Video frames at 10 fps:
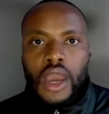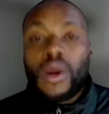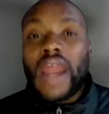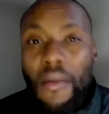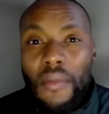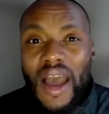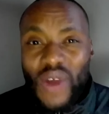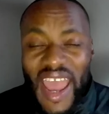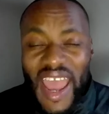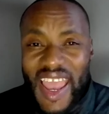When I'm
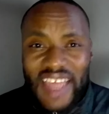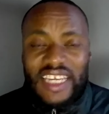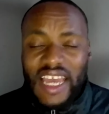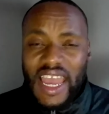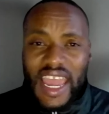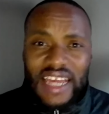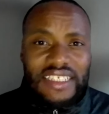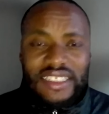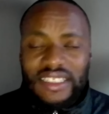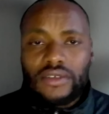when I enter
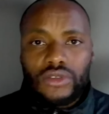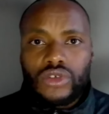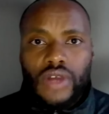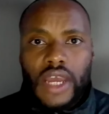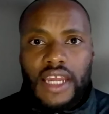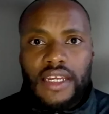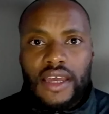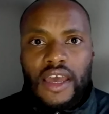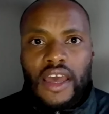any single trade,